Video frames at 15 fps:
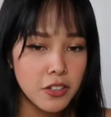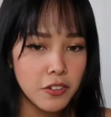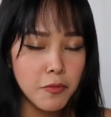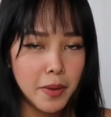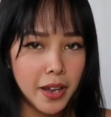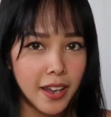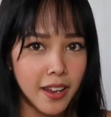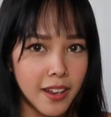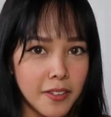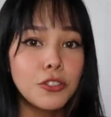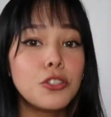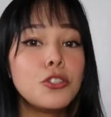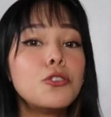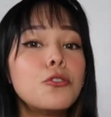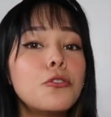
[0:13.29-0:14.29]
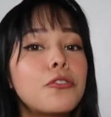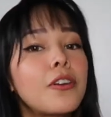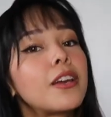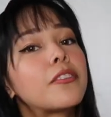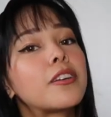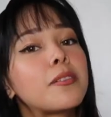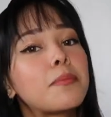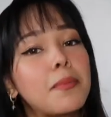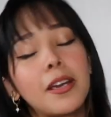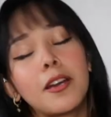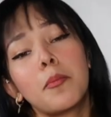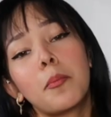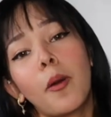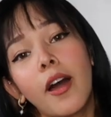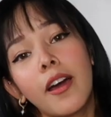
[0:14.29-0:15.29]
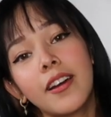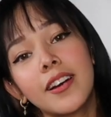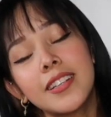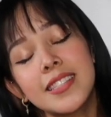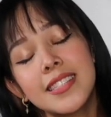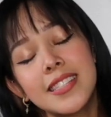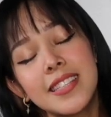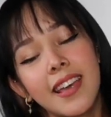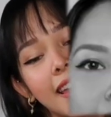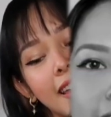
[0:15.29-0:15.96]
of my new favorite makeup products.